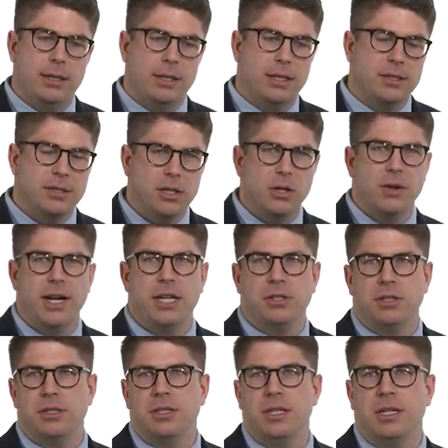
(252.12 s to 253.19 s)

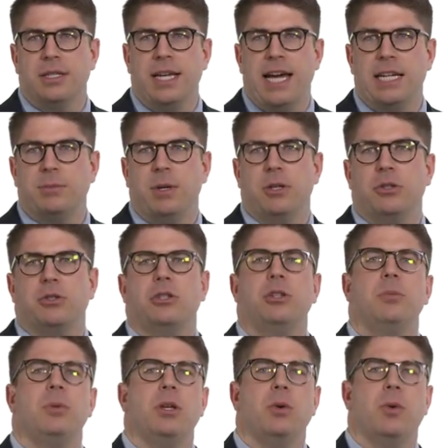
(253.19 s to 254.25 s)
considerations that taxpayers
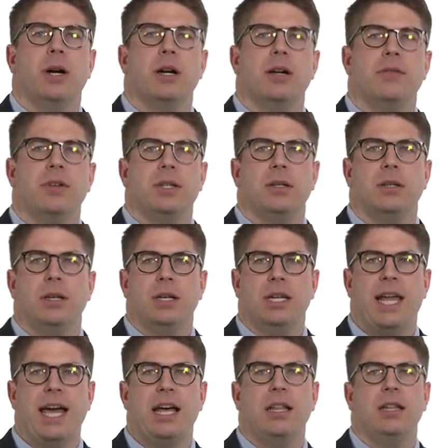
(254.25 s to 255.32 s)
should be aware of in
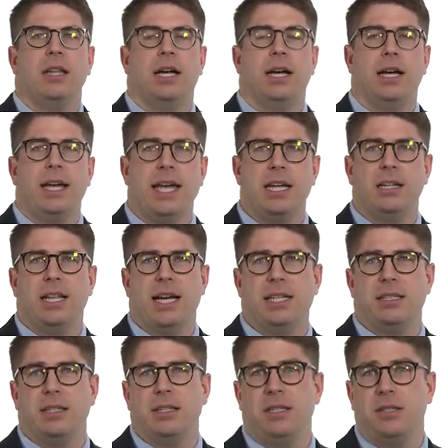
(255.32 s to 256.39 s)
now
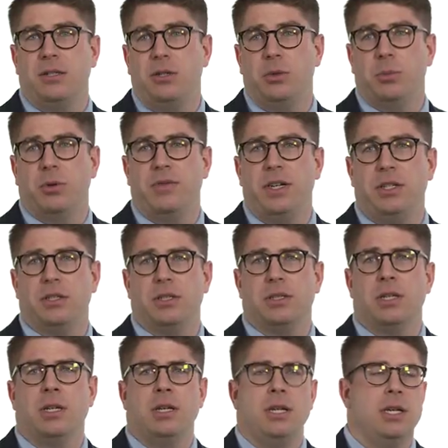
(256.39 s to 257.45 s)
analyzing these two
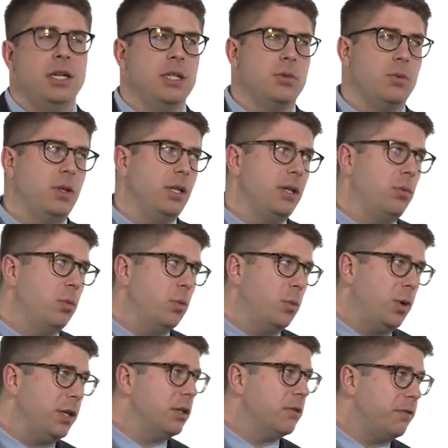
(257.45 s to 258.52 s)
provisions is really
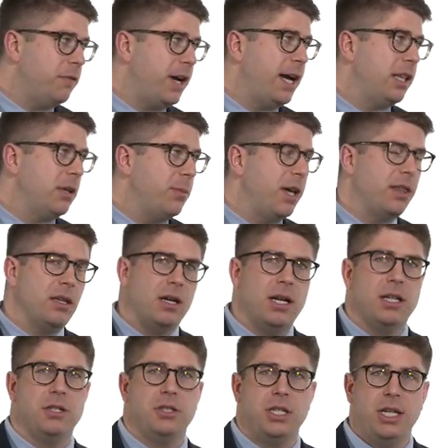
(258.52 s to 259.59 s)
what your filing
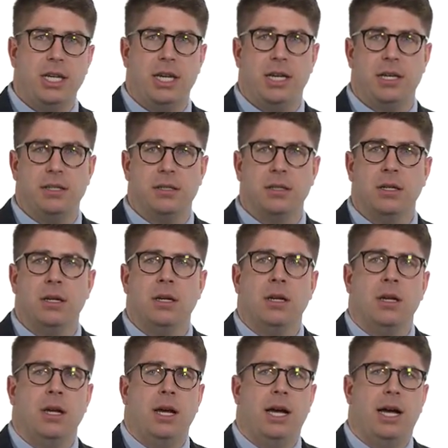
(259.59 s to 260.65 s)
methodology is,
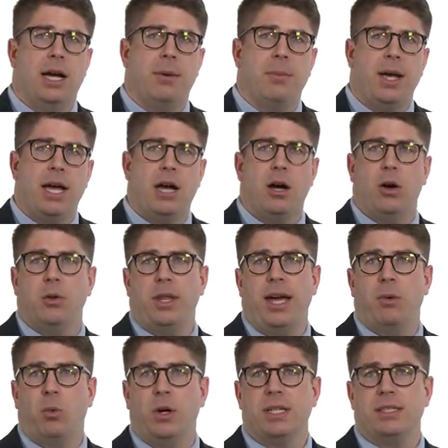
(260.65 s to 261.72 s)
how
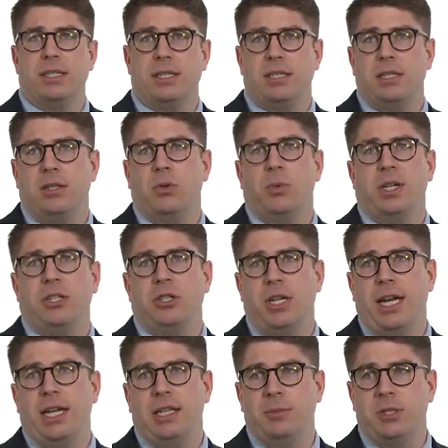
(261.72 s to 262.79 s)
that
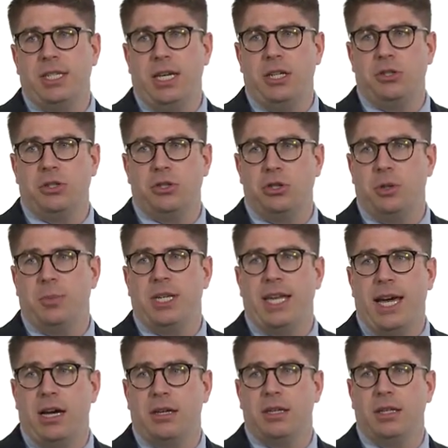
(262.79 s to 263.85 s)
163J limitation should be
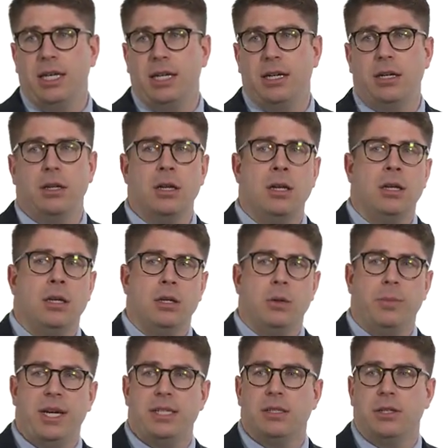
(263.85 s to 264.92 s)
calculated
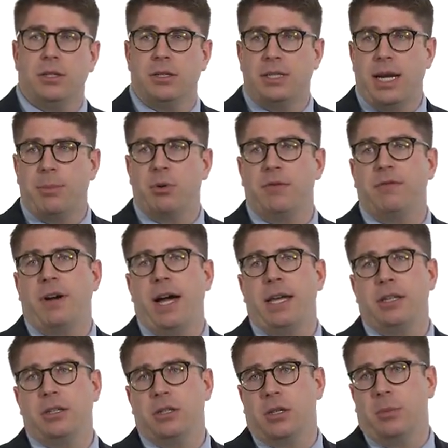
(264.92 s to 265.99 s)
based on your separate
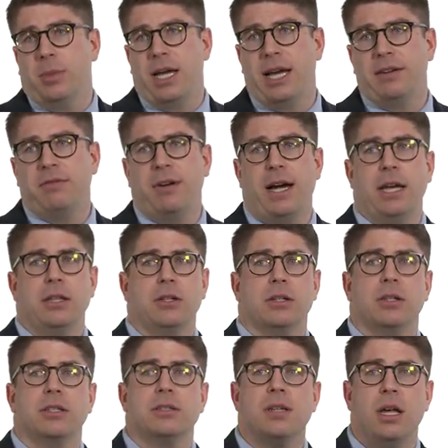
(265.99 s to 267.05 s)
filing, your combined filing,
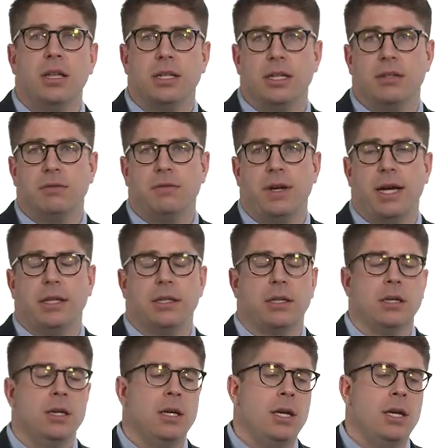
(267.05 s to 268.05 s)
or consolidated filing,